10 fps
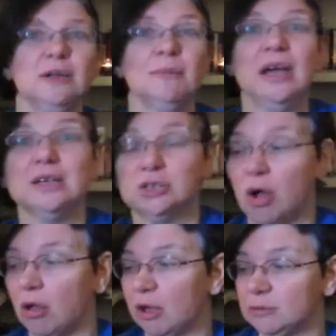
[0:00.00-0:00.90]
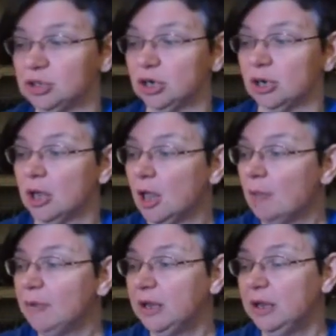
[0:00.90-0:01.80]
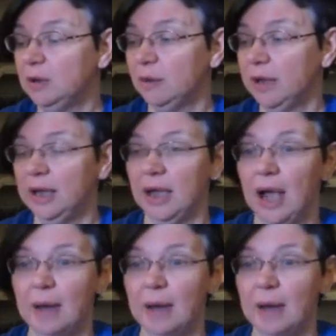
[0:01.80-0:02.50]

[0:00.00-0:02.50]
in a past haul, I'm sure. But anyway,